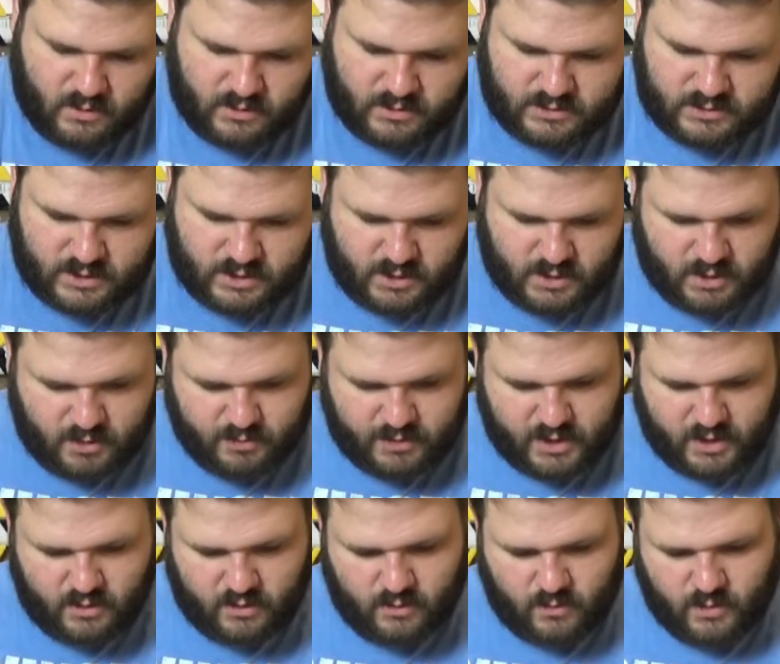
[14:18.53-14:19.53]
Set it up
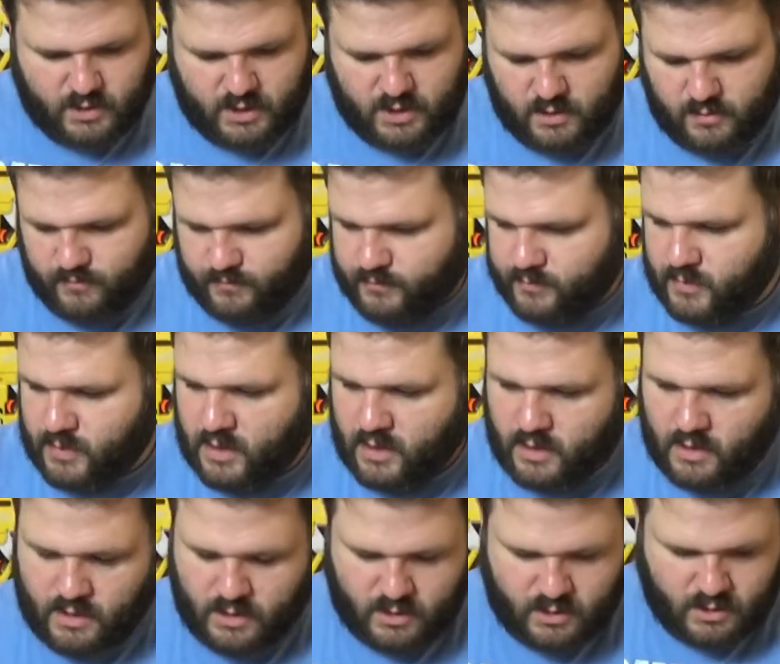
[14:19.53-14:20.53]
out of the way.
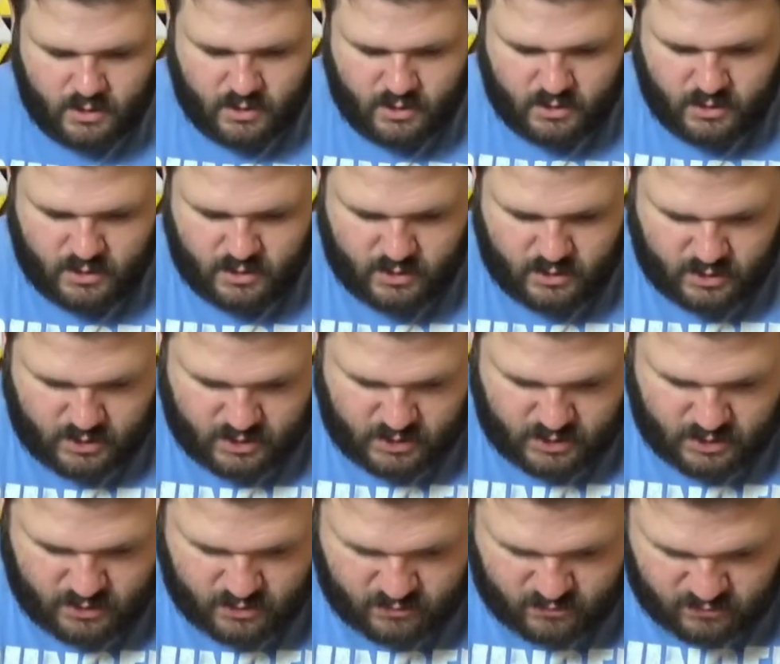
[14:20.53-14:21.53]

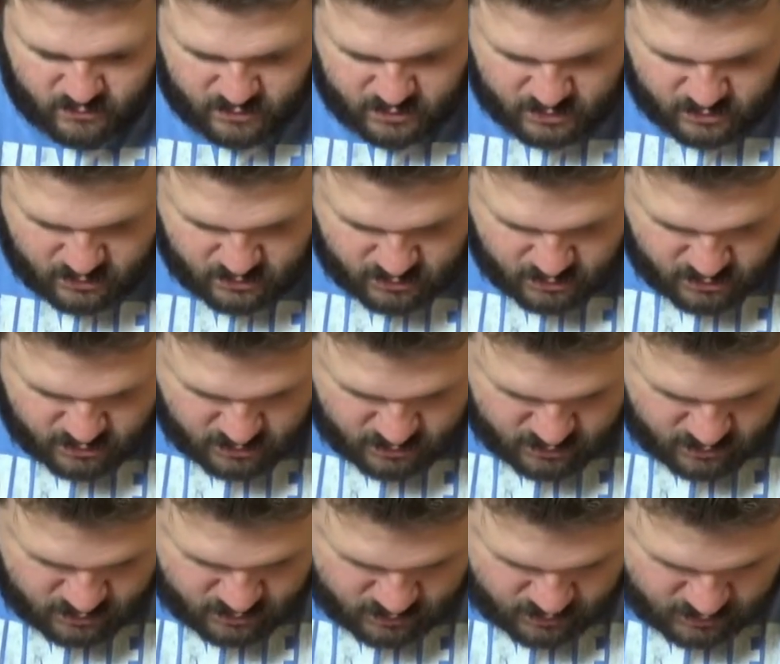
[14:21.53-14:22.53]
And get the
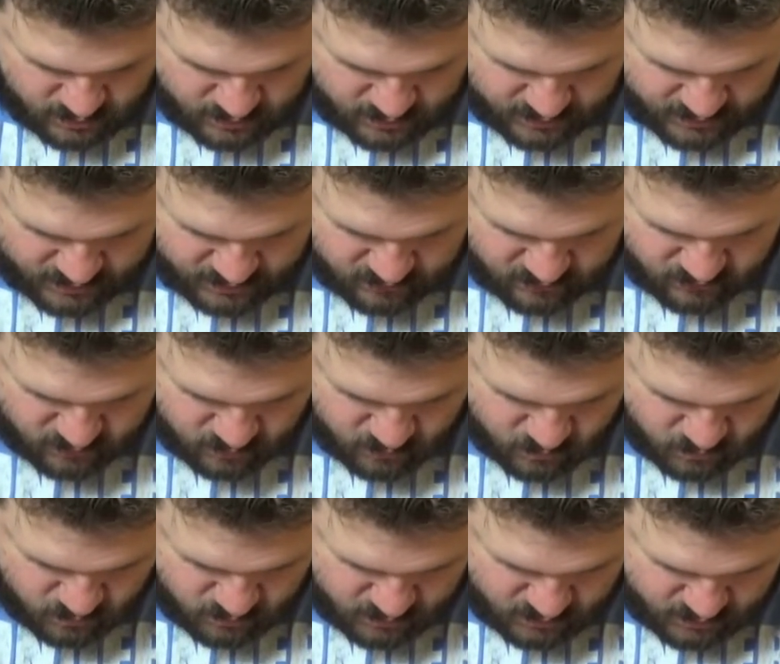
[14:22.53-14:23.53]
last
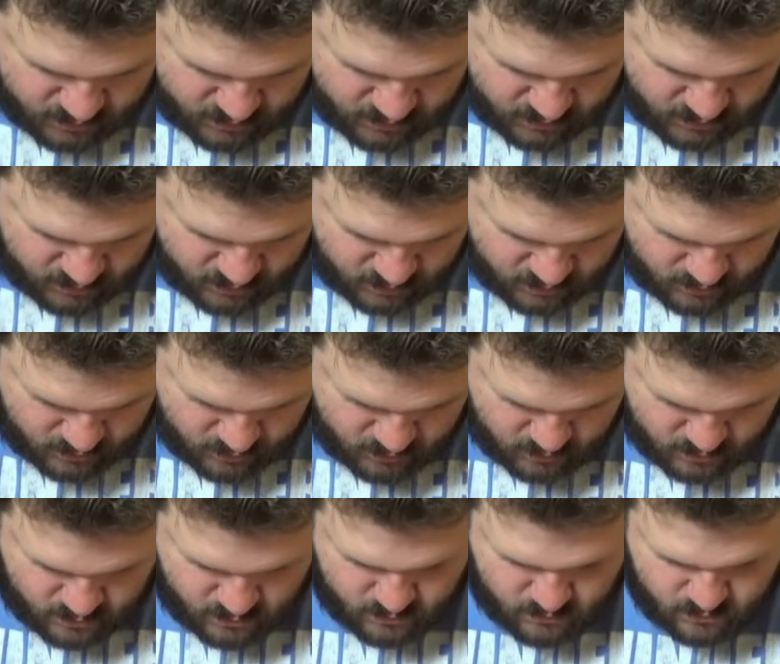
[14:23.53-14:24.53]
one.
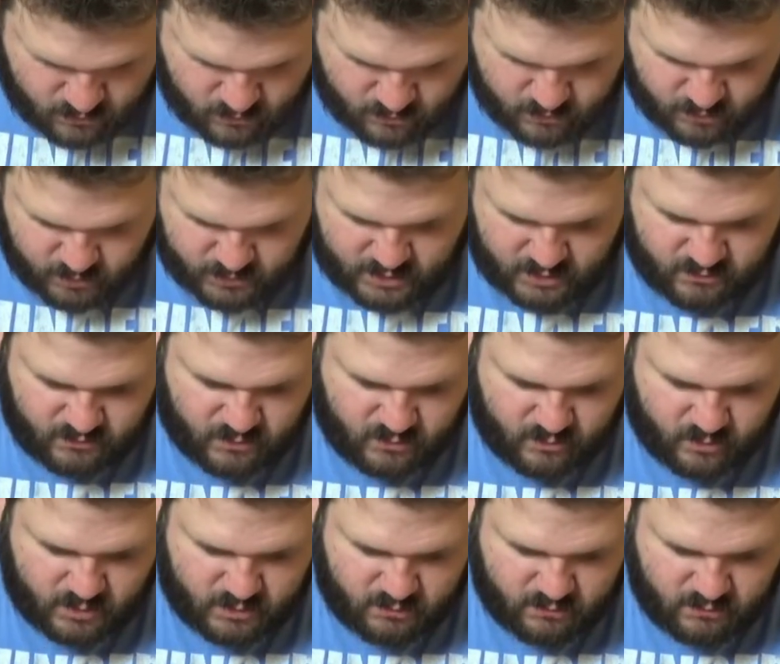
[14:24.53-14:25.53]
I might have to use
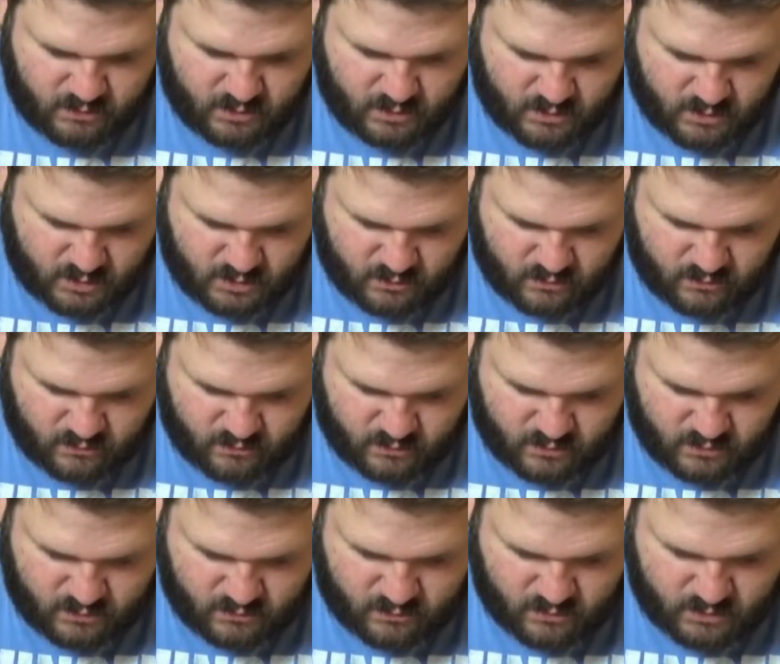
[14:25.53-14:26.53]
my fingernails for
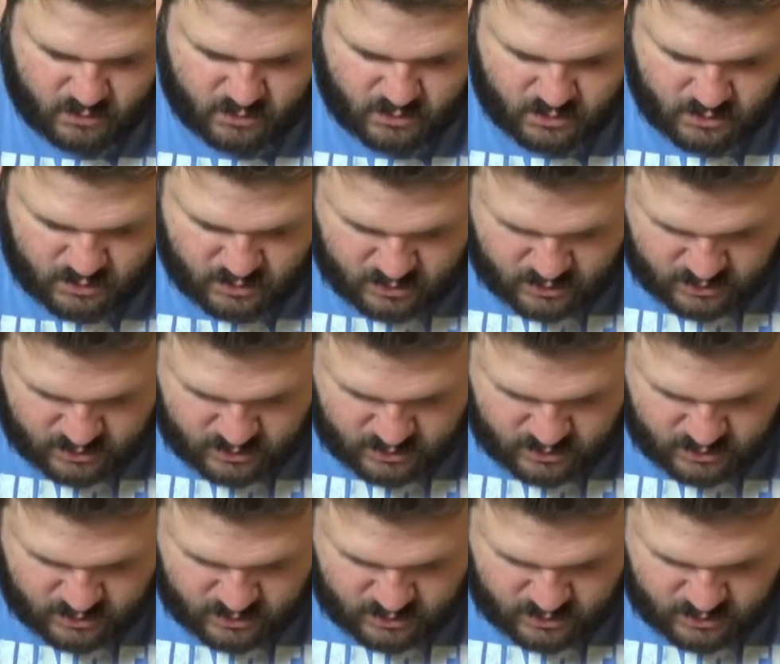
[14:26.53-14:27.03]
this one.